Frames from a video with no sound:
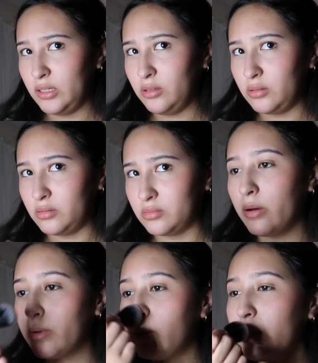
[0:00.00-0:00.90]
Ew.
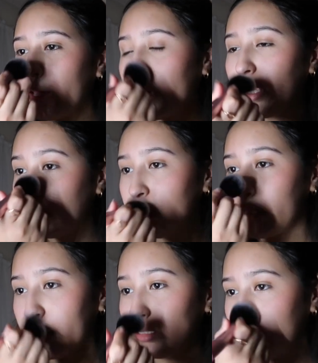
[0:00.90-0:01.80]
I'm gonna be like 18,
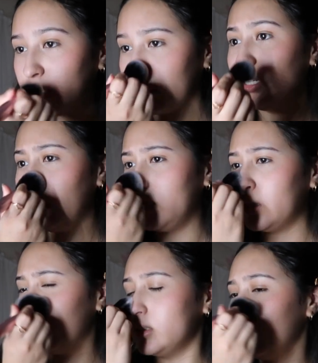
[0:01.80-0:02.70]
19.
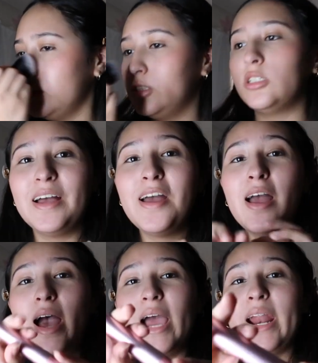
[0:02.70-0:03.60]
Ugh.
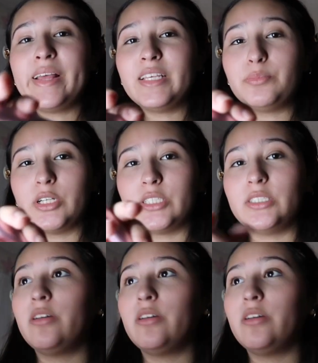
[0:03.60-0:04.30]
I like these brushes.